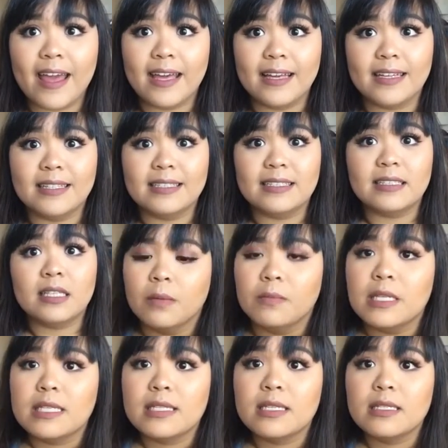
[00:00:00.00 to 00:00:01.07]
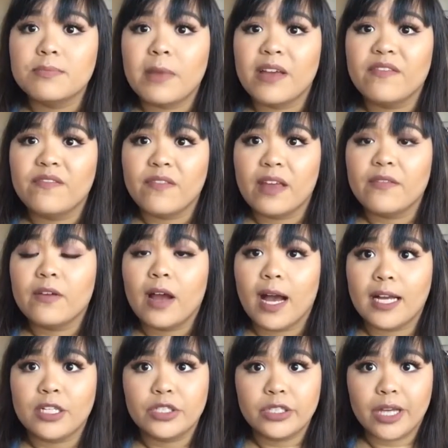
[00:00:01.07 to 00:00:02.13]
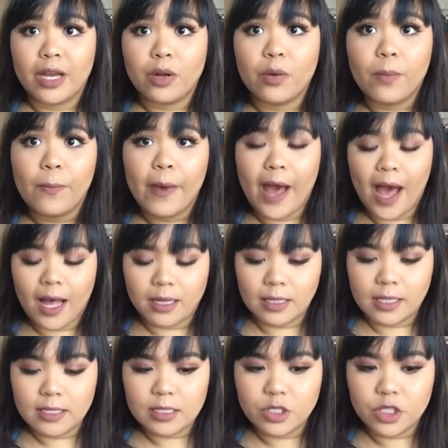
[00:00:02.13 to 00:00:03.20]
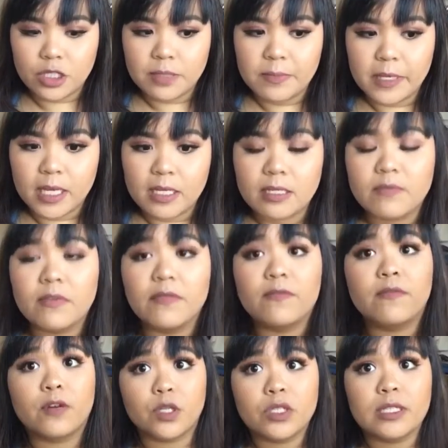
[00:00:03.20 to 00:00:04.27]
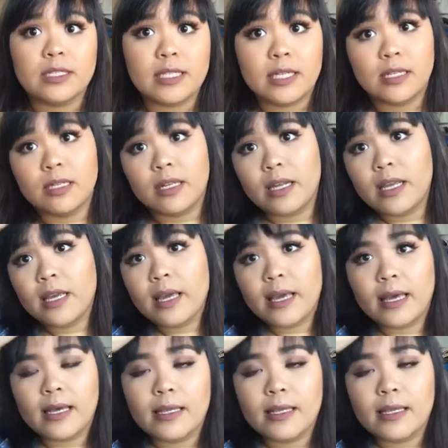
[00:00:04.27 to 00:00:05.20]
is this is my favorite eyeshadow palette just because of the versatility